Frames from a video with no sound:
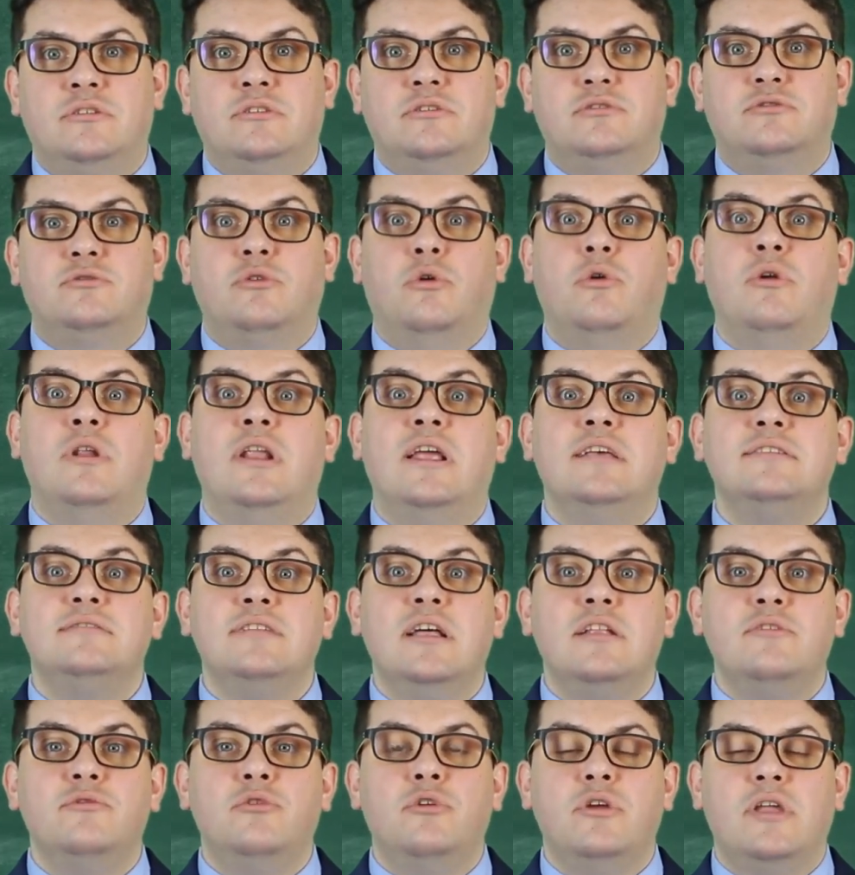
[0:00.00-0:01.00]
So let's
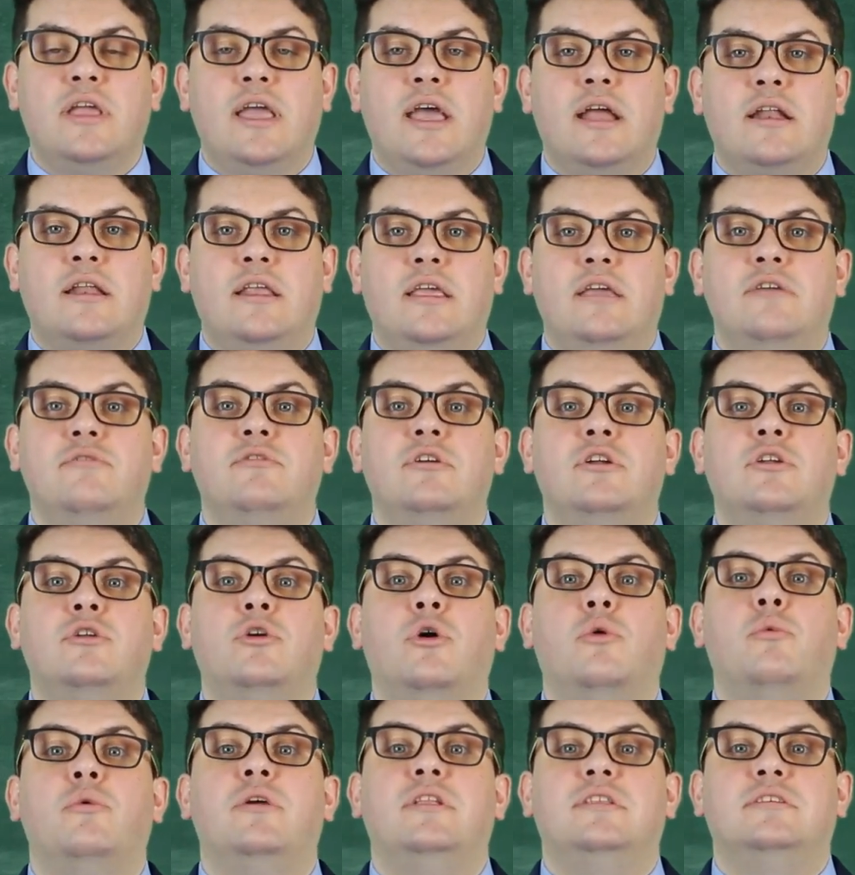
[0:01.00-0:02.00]
not forget, even
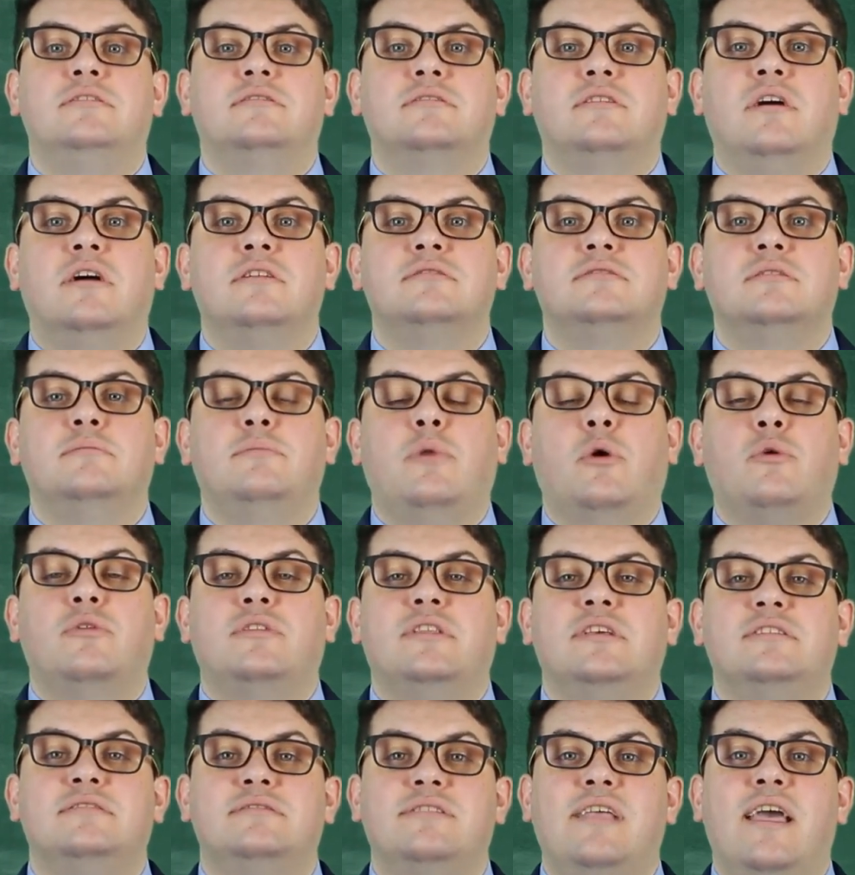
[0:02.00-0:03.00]
though we discuss about
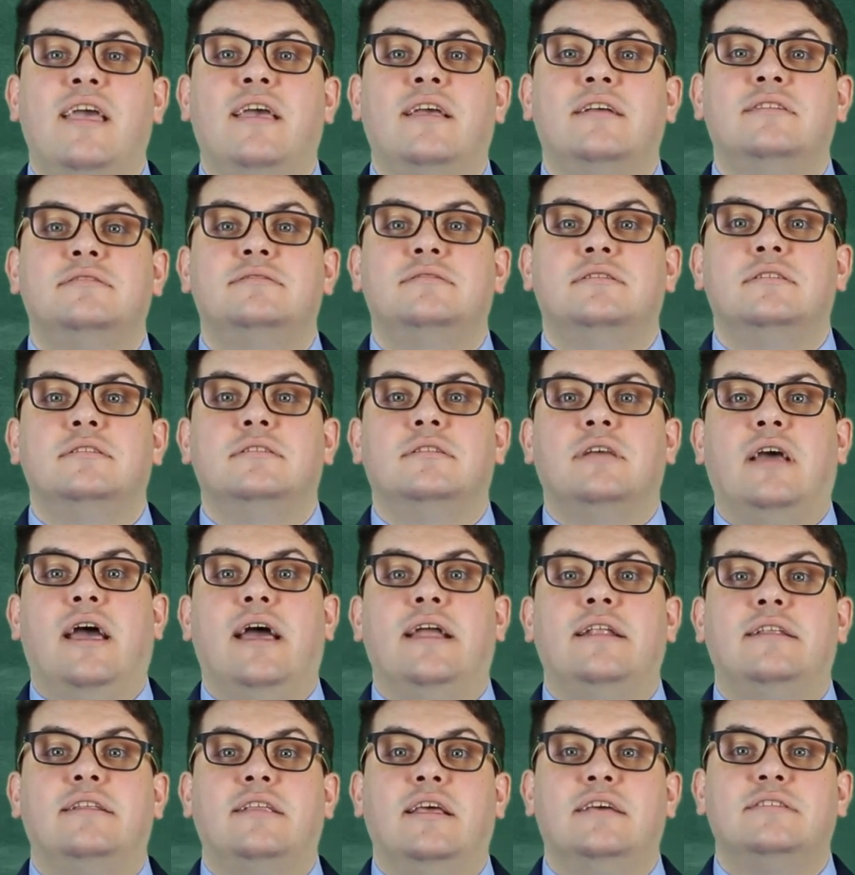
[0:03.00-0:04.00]
test exit
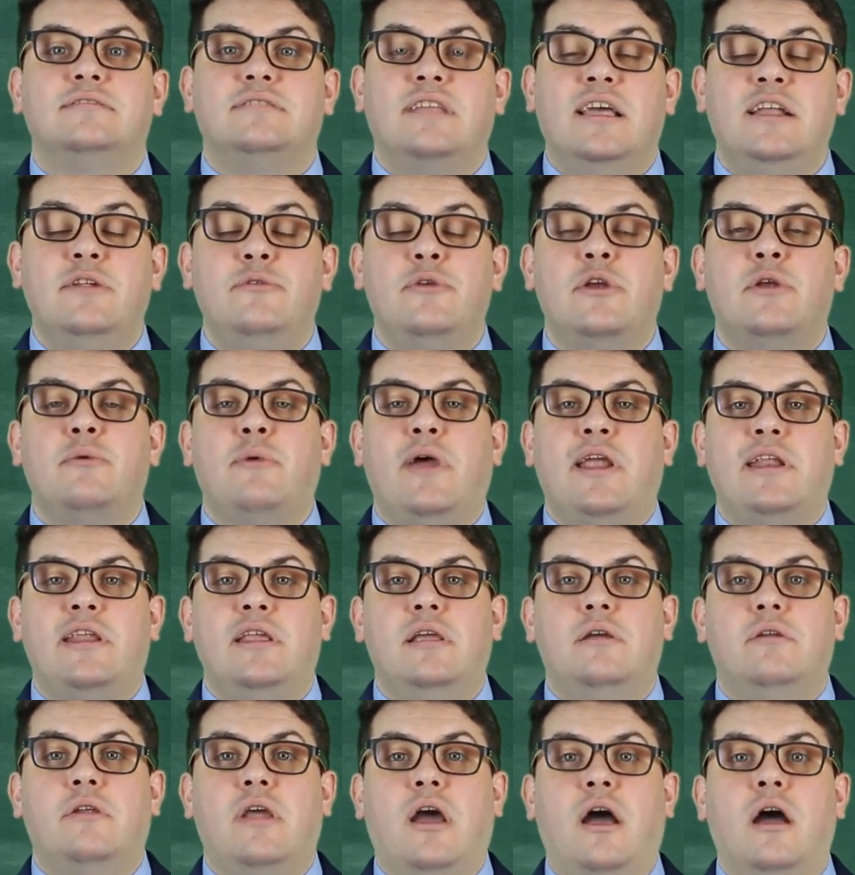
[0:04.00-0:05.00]
and test entry
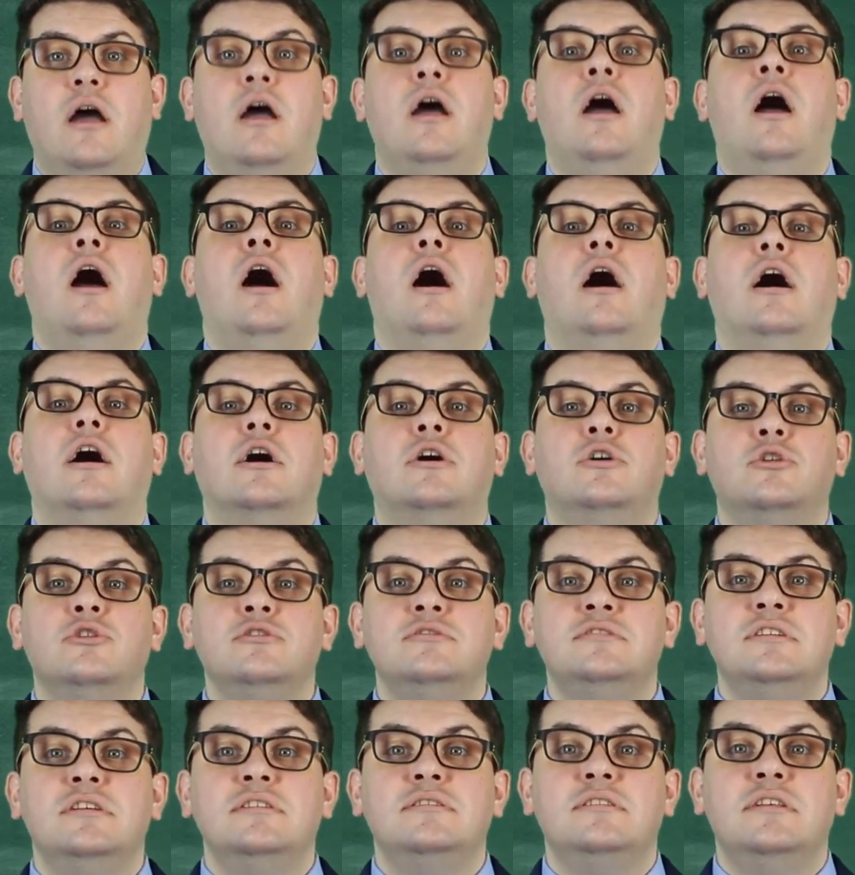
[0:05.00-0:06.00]
criteria
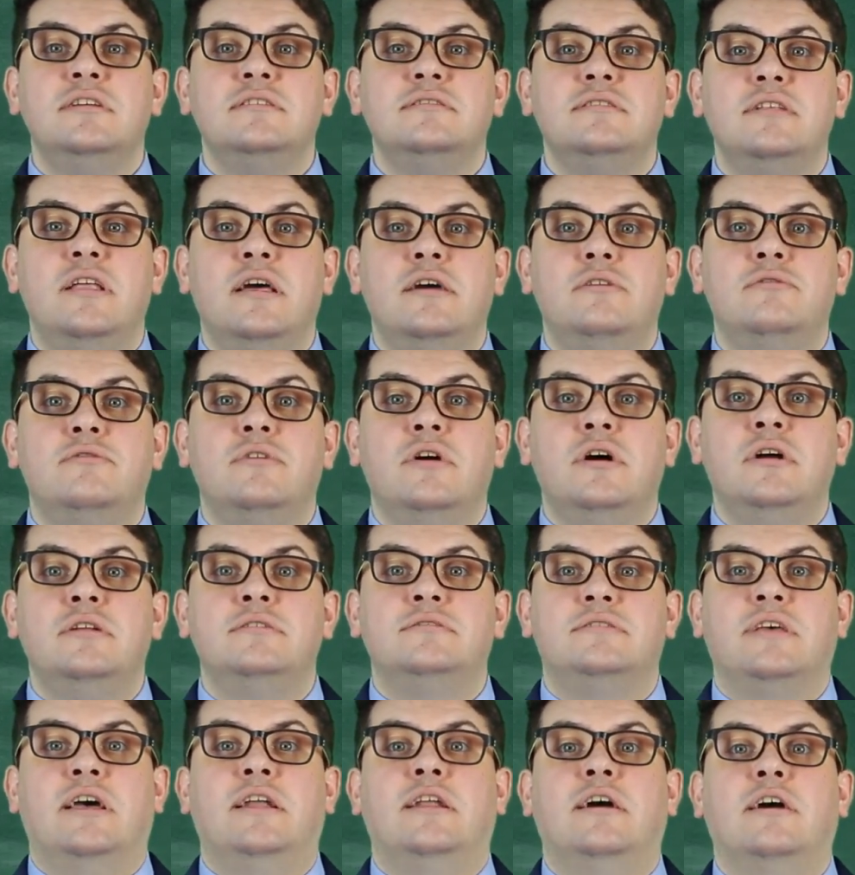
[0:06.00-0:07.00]
across the test
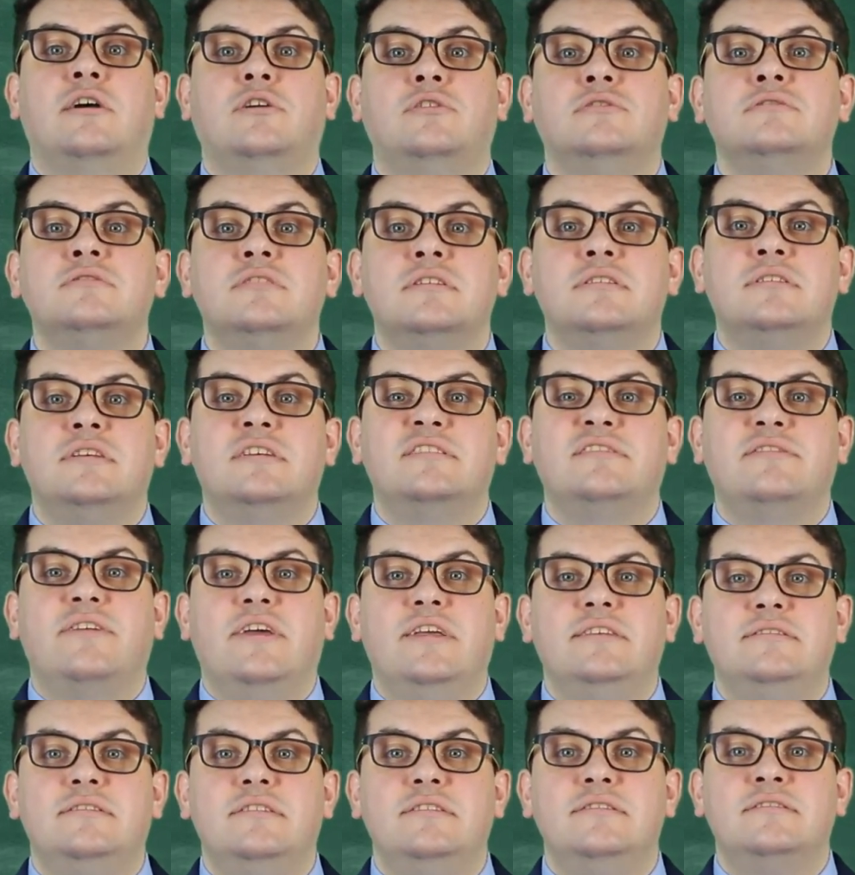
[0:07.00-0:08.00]
levels and across the test
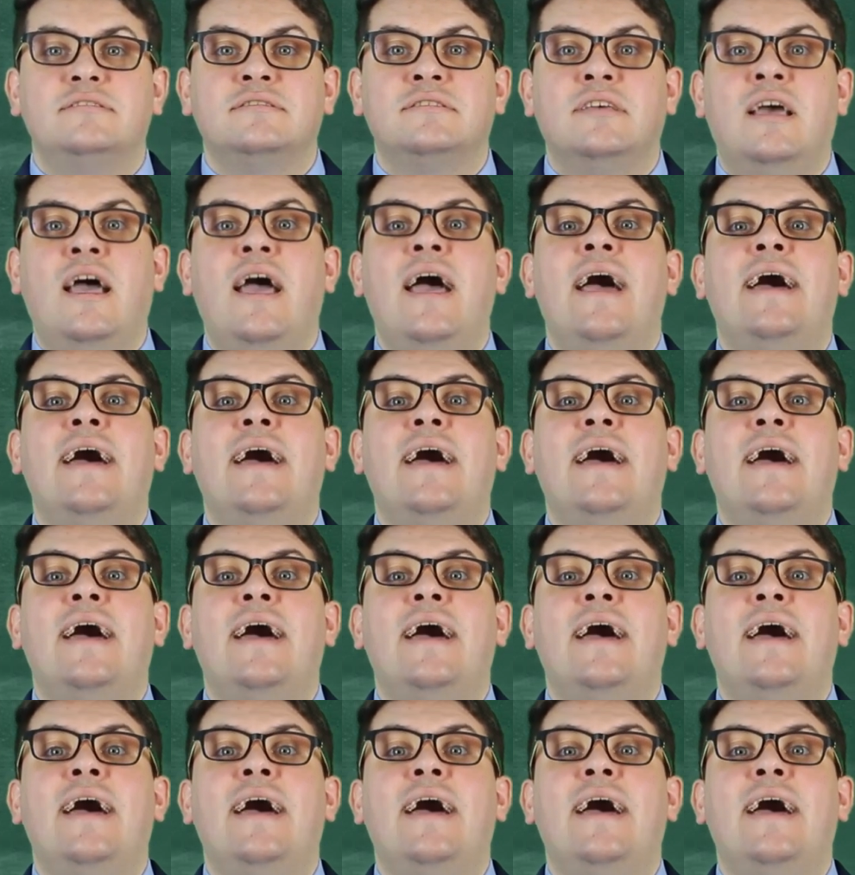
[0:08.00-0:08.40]
phases,